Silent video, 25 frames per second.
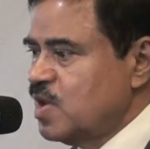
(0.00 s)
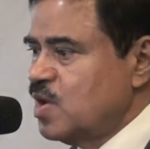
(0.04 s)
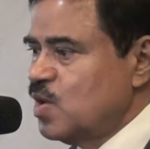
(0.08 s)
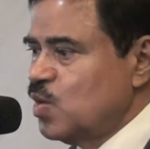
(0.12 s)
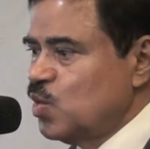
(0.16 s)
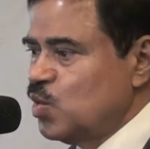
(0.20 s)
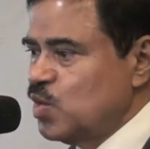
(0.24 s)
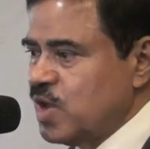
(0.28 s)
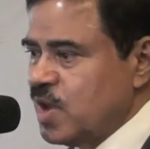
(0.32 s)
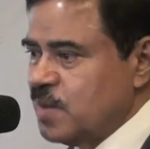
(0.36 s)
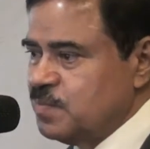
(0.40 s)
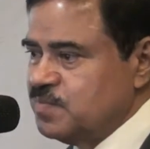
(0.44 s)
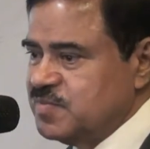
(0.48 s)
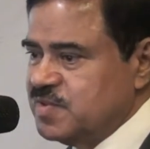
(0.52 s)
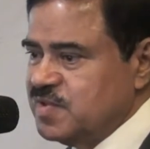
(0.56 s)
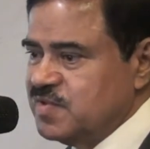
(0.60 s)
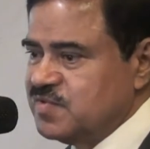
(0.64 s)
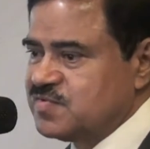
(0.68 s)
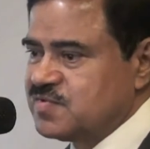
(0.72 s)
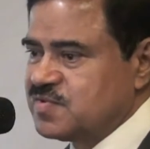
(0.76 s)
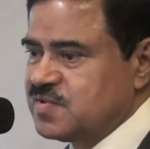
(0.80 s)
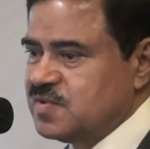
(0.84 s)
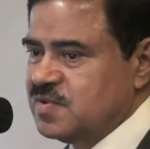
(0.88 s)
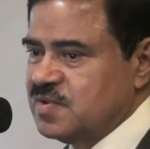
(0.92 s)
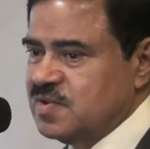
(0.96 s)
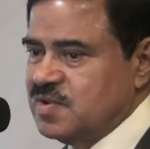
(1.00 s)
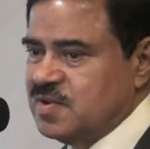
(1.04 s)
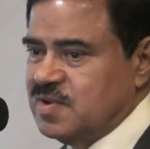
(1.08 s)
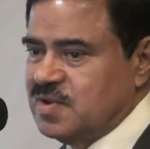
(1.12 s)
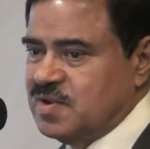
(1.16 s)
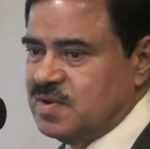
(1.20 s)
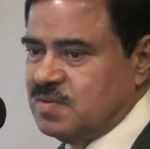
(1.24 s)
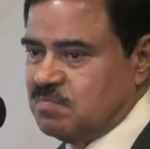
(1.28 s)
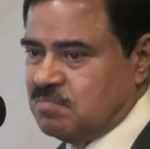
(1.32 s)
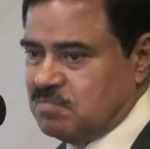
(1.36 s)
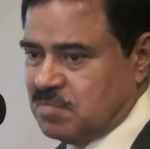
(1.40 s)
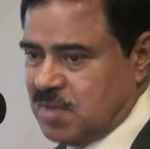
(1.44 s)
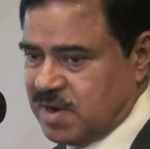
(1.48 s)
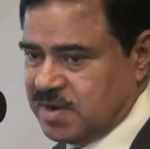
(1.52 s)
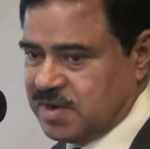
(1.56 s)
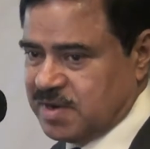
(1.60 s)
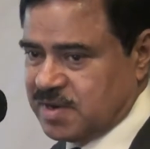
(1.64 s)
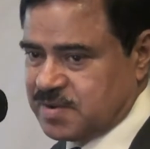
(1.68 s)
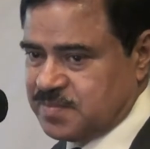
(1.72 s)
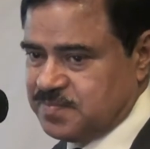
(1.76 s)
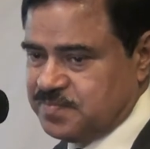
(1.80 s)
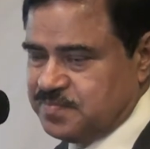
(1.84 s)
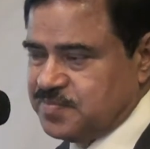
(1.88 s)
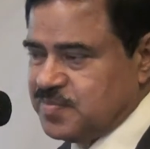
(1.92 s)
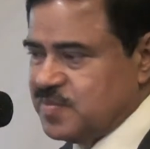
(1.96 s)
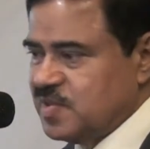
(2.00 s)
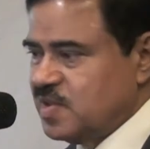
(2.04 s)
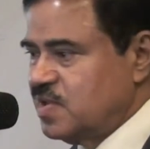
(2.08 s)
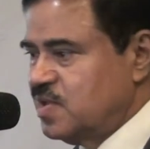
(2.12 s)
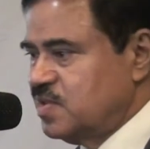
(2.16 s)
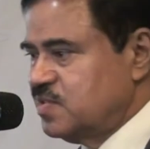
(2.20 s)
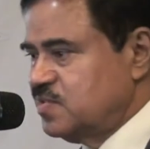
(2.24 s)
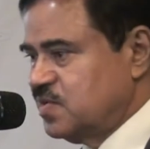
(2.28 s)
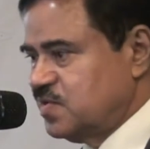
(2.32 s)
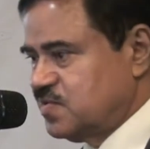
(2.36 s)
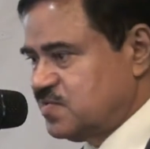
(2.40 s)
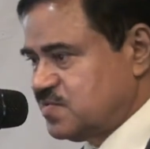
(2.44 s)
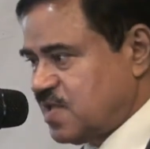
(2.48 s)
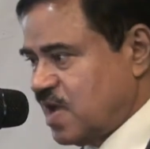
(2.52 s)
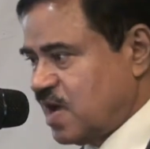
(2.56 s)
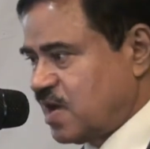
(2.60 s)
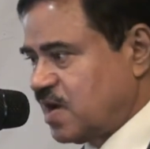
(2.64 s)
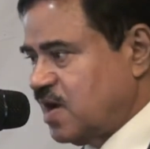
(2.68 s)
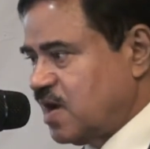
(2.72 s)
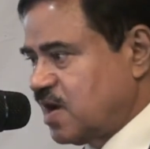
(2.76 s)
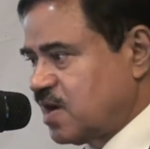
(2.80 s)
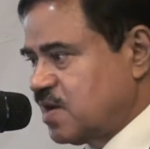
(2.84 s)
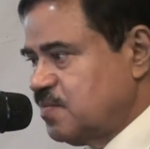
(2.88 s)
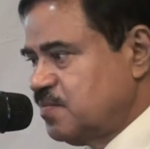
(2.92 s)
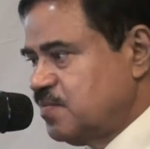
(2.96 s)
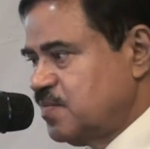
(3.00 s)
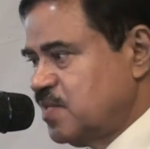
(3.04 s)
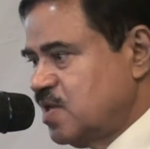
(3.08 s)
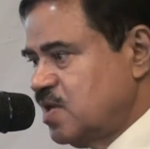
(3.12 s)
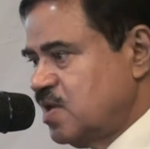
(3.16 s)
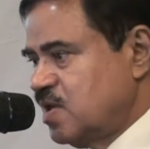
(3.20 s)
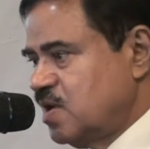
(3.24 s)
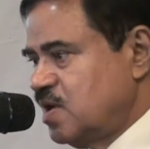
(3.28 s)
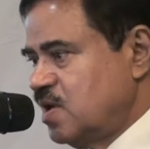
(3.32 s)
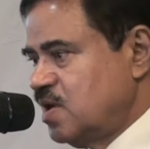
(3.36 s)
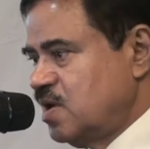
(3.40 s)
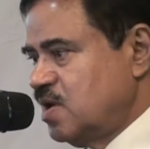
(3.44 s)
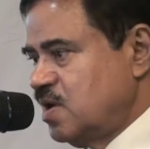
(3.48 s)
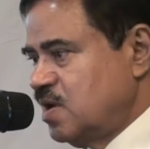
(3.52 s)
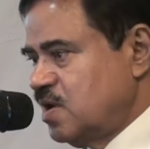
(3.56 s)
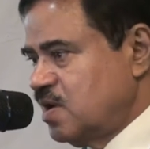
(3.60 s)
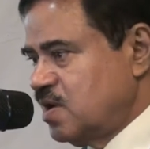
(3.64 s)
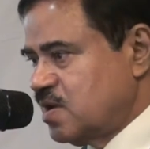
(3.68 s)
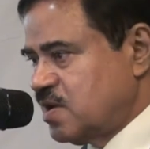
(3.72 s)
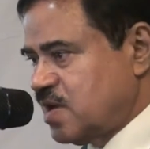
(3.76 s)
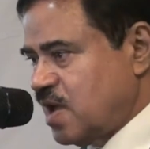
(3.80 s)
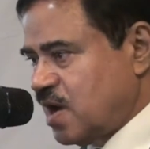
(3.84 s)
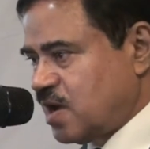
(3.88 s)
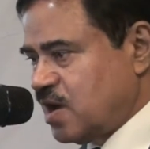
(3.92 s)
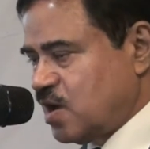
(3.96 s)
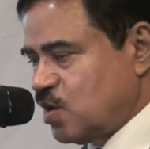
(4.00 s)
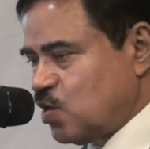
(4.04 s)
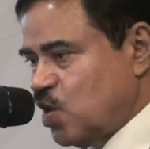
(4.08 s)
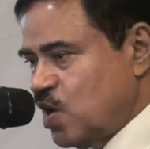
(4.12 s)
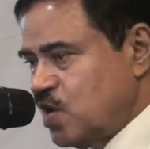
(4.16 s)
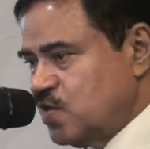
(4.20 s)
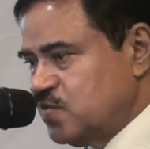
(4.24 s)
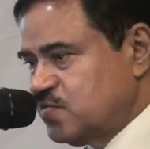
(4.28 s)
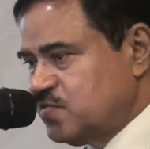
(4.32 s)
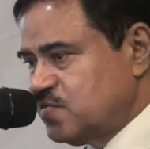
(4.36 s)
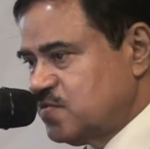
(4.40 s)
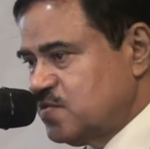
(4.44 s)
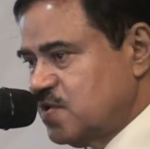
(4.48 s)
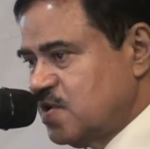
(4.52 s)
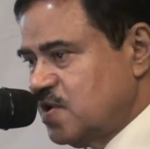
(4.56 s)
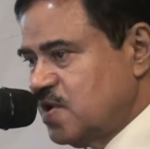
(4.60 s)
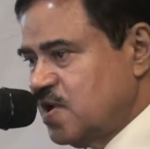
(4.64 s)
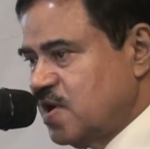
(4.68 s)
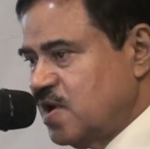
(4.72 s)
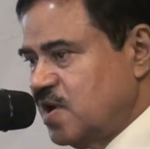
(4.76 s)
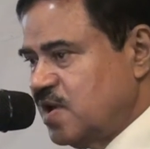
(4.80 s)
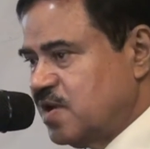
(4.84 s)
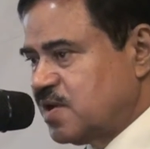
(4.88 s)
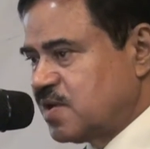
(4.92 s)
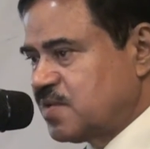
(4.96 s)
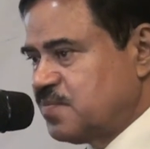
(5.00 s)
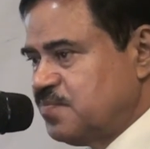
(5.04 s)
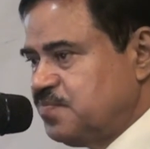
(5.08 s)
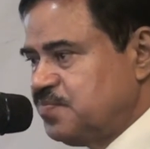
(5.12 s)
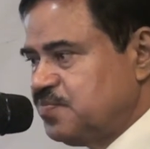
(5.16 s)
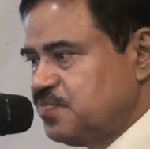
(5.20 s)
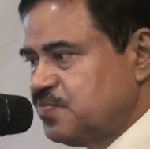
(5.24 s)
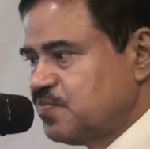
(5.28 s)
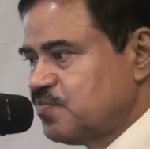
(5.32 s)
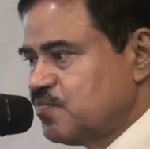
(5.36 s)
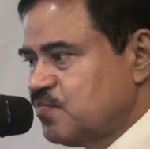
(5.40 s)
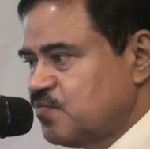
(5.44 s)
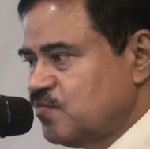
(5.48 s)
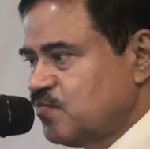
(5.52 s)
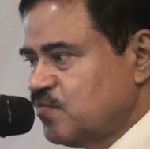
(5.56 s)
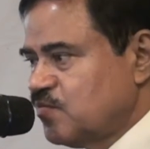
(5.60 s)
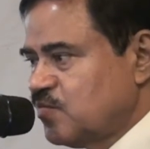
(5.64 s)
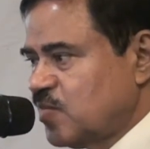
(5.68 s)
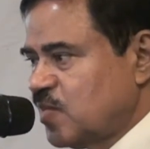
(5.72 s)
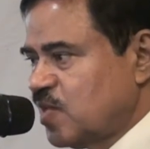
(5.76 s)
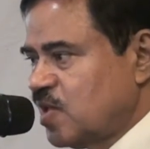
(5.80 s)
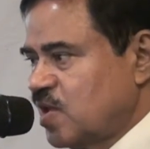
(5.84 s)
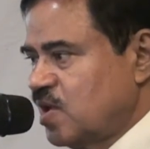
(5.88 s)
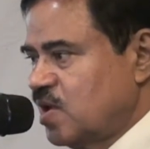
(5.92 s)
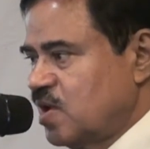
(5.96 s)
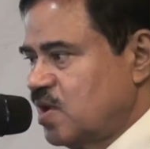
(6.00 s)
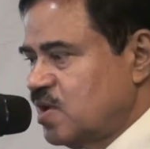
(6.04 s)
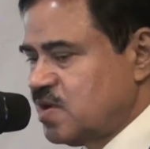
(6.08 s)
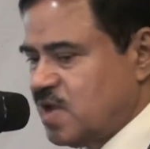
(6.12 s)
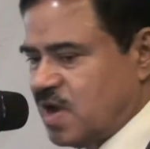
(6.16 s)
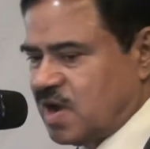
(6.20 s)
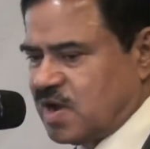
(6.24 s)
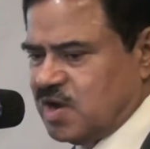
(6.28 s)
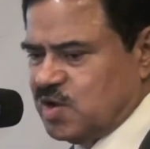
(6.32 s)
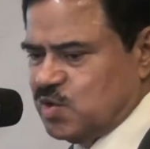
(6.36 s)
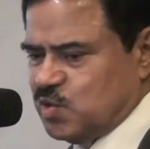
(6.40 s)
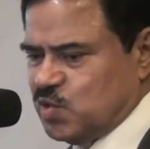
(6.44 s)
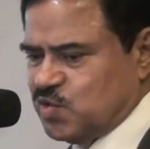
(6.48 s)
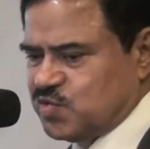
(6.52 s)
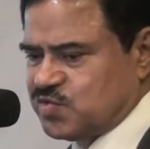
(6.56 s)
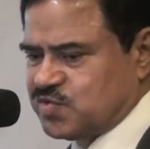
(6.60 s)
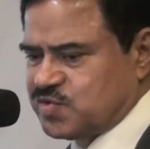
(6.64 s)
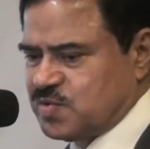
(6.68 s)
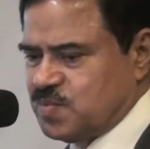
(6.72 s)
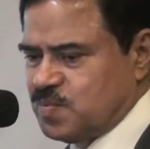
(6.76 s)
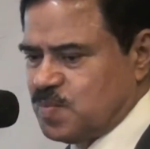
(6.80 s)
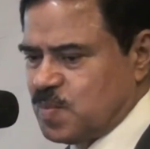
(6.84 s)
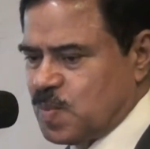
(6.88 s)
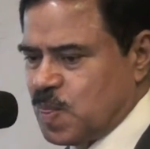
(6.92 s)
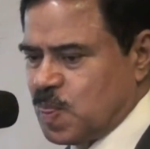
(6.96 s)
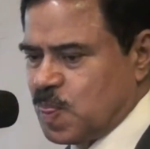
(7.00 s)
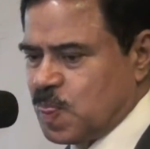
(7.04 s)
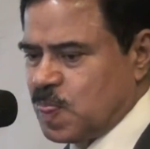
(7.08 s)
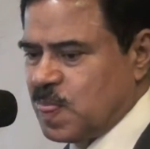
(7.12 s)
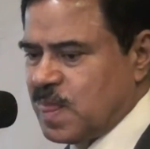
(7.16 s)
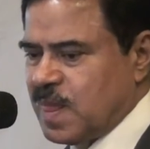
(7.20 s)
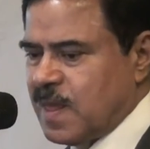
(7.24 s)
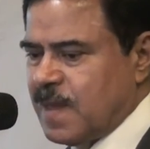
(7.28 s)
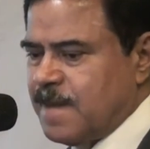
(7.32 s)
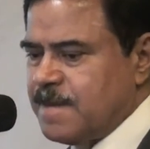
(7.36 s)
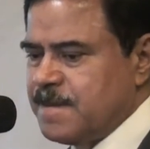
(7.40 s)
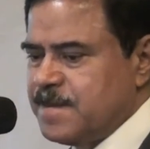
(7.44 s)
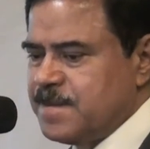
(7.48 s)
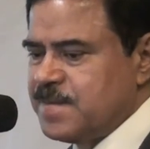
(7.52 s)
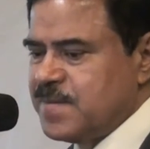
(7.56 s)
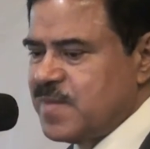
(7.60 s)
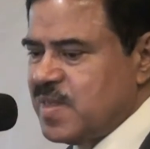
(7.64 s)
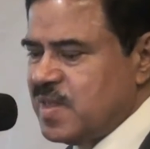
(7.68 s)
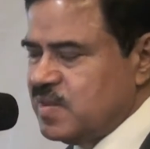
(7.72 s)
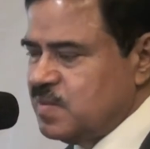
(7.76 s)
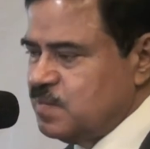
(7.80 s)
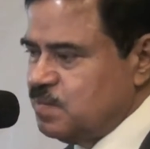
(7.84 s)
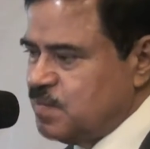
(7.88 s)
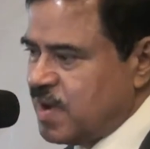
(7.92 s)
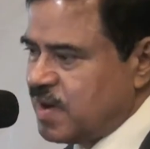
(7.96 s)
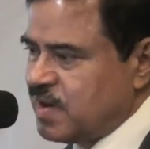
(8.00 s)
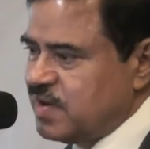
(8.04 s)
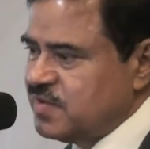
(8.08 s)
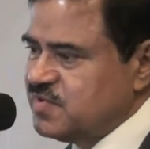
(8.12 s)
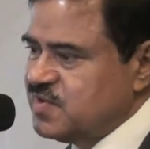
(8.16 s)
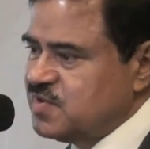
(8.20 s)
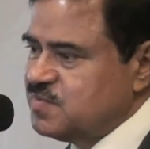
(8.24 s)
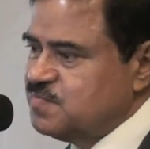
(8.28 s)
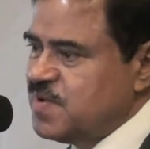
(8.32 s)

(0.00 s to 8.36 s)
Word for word: we have this money this taka taka coins and taka notes bangladesh